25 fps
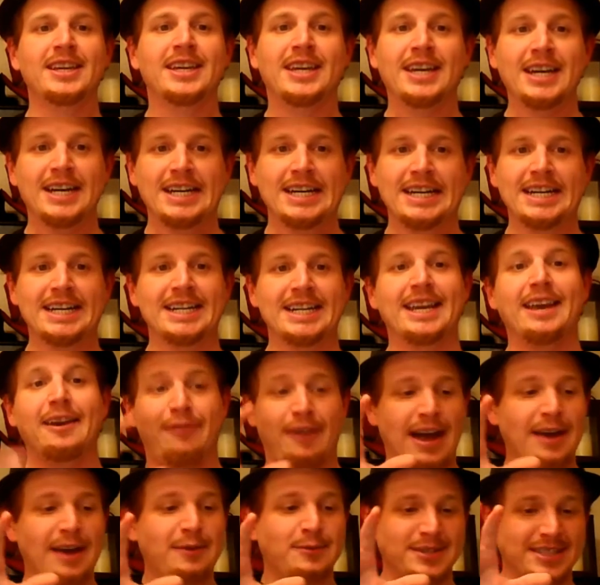God, if
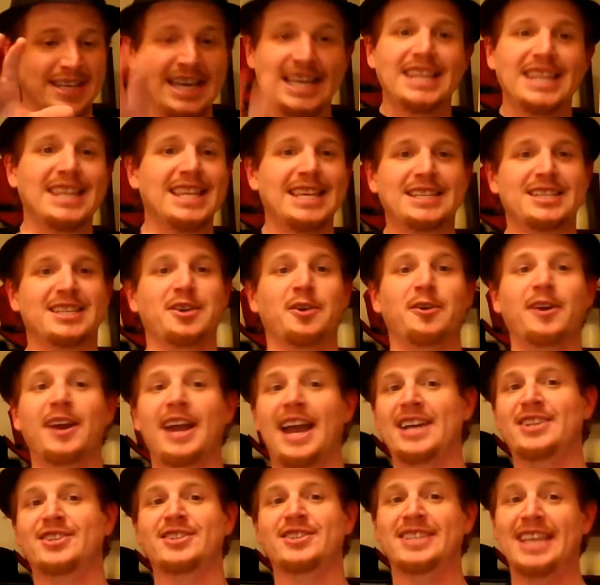I was in this story,
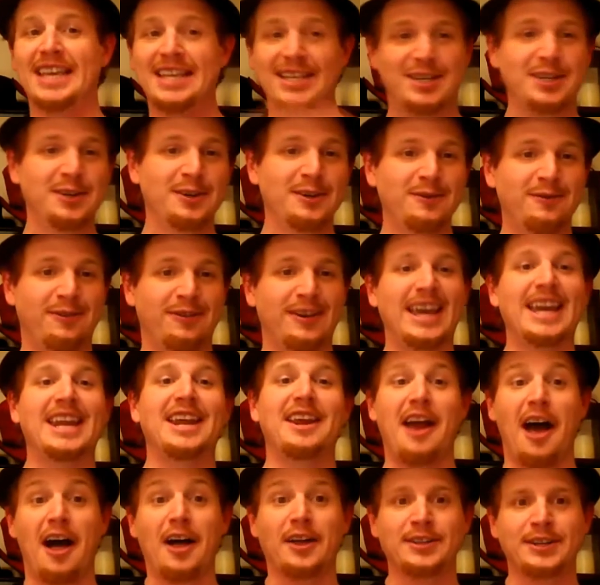I'd just say, dude, forget
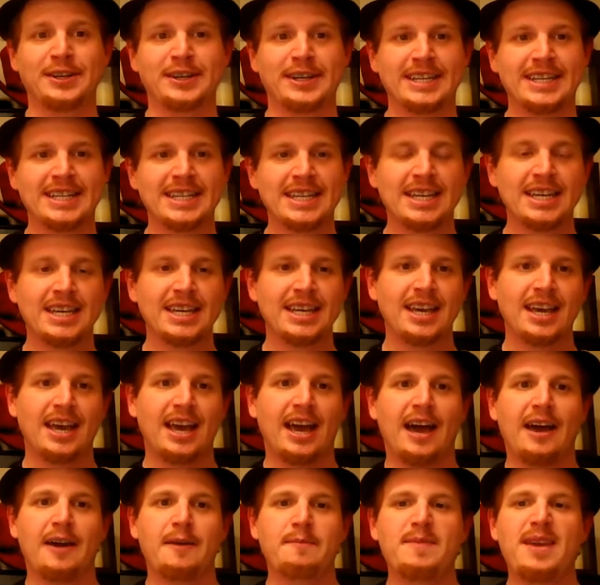it, I'll do it
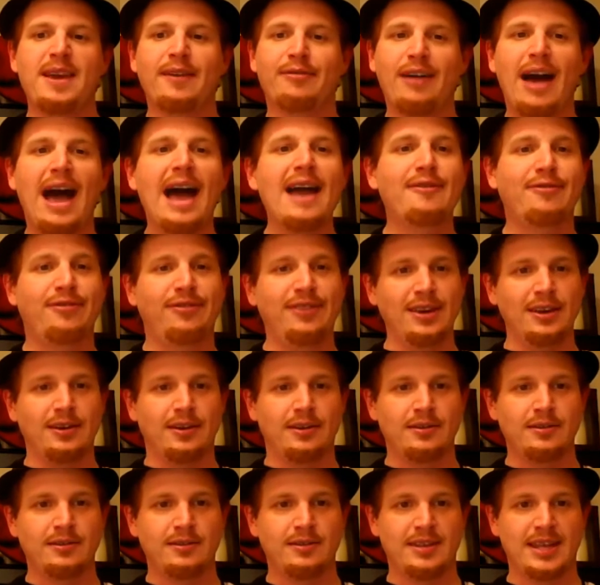um, if I
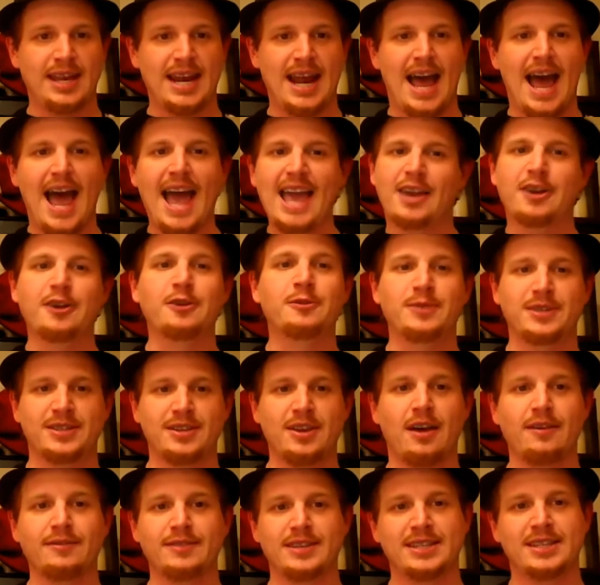feel that I could
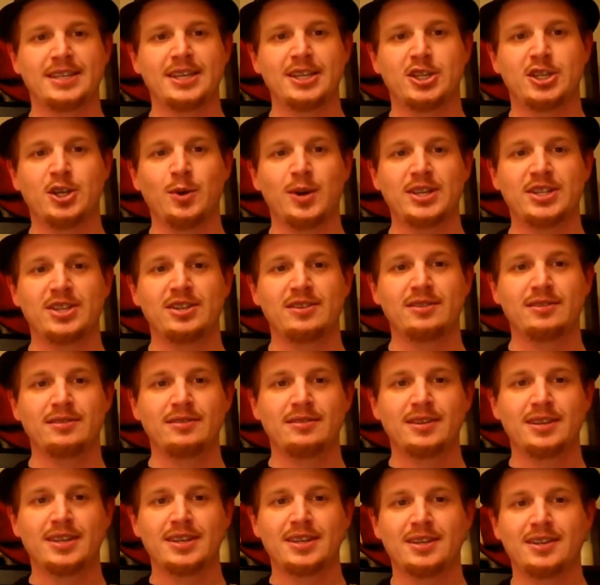resolve this situation
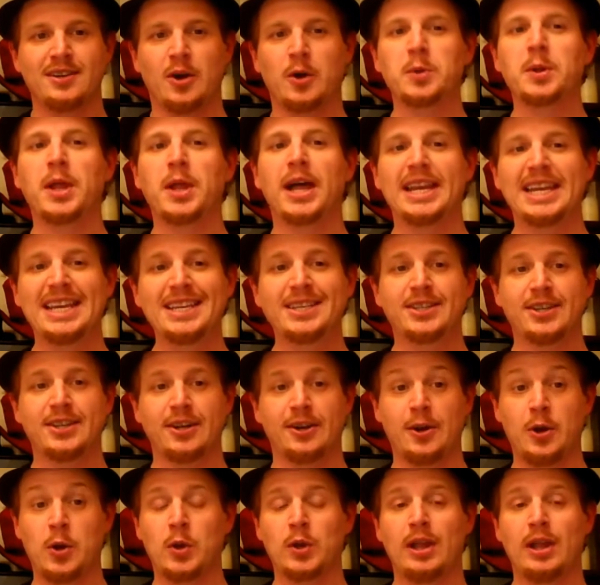a whole lot
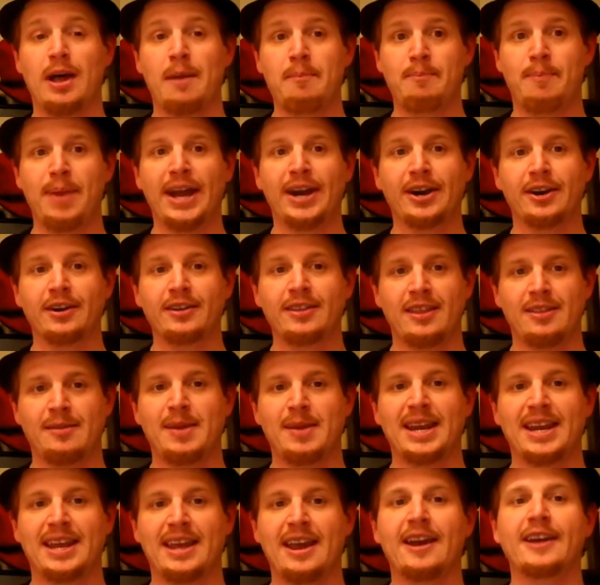easier and a whole lot better than the
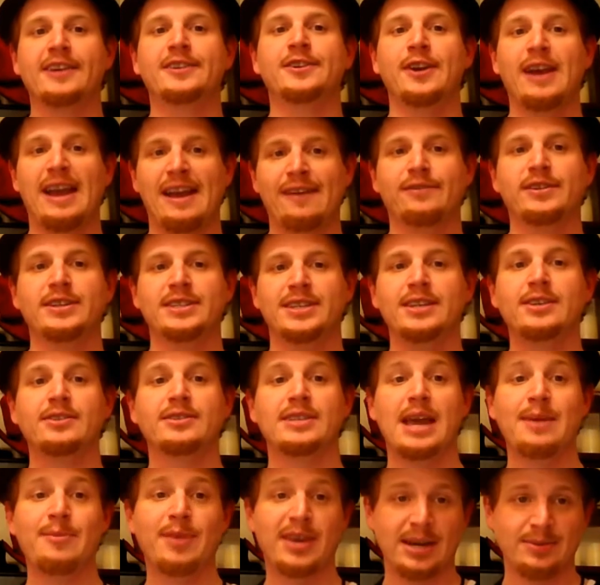main character every single
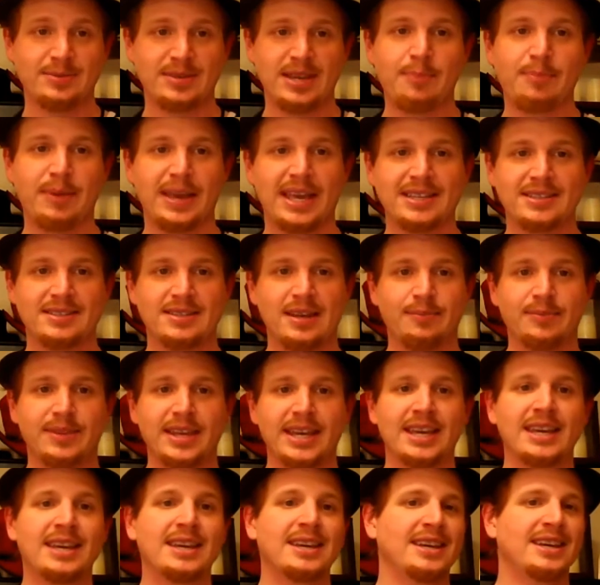time he comes up against
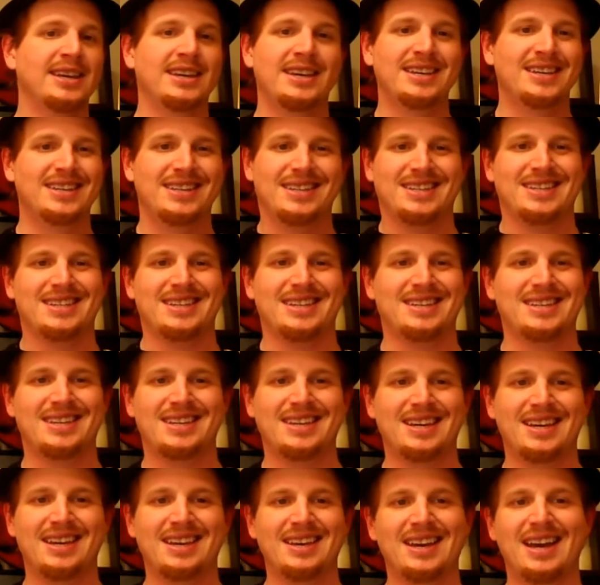something,
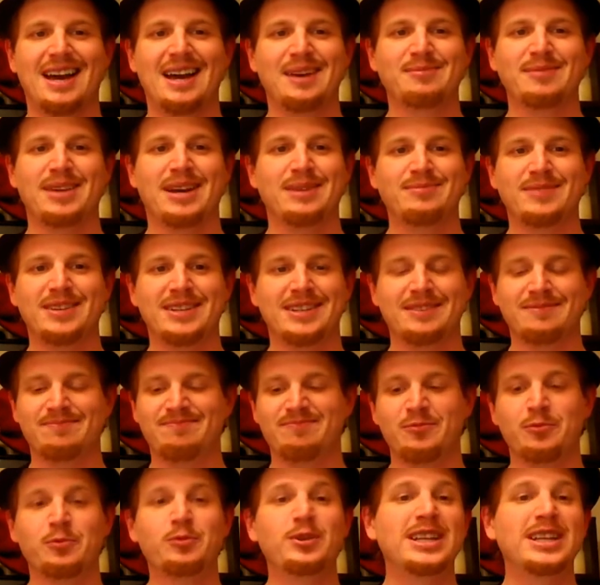eh, I'm, I'm going to
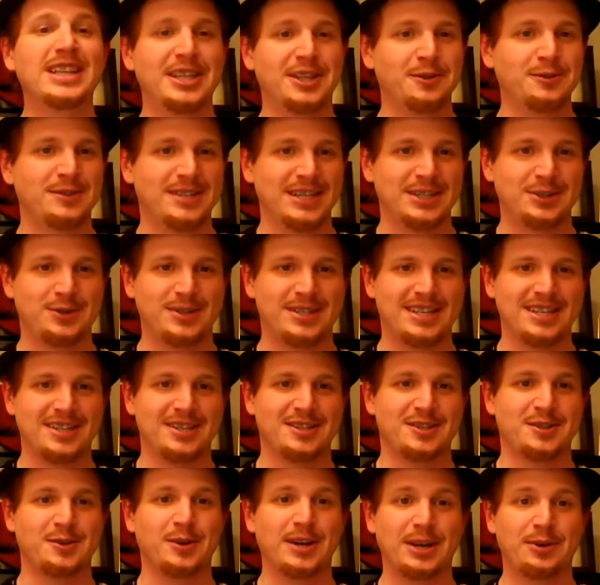really lose interest in
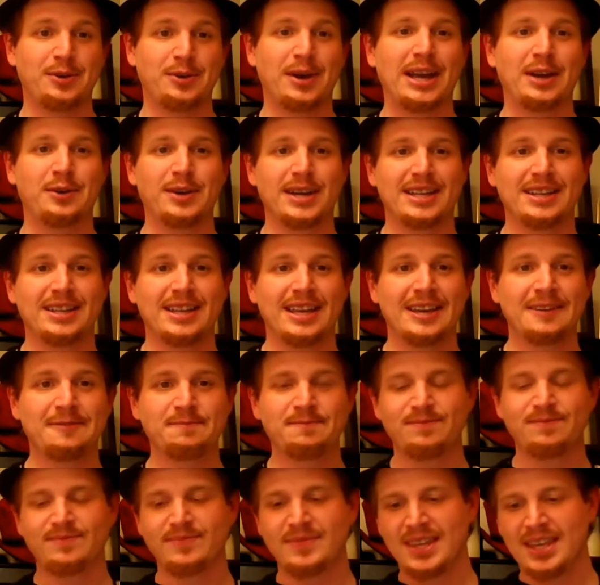the story quite quickly.
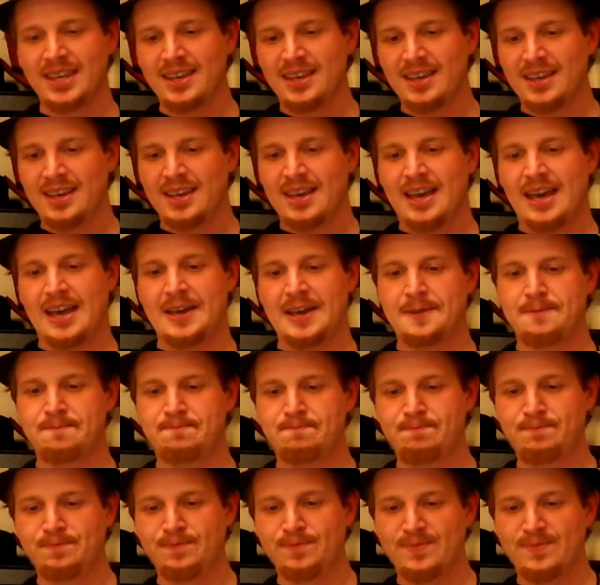Um,